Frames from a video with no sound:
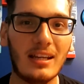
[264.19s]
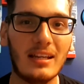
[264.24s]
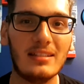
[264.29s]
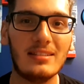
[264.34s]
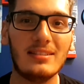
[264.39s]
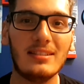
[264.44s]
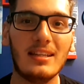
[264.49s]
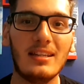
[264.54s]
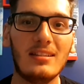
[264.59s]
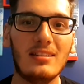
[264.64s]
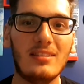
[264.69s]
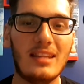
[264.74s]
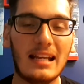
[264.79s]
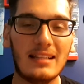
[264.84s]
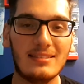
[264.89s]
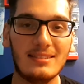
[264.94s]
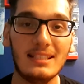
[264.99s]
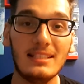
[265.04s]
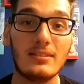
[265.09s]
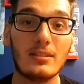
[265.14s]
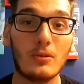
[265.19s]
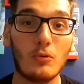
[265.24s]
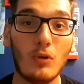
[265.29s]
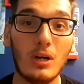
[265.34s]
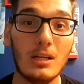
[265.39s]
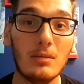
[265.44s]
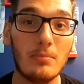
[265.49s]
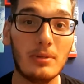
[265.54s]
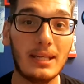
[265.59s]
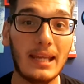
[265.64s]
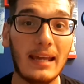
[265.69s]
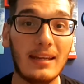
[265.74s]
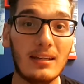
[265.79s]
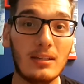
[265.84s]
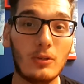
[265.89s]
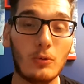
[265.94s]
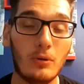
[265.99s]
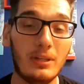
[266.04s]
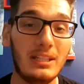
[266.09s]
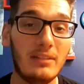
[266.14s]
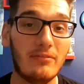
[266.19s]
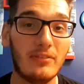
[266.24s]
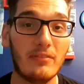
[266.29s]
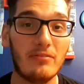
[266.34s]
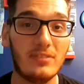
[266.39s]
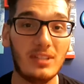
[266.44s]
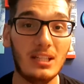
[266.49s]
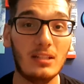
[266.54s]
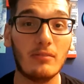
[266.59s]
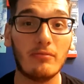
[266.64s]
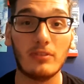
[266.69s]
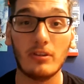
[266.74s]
I said that Season 1 began in 2015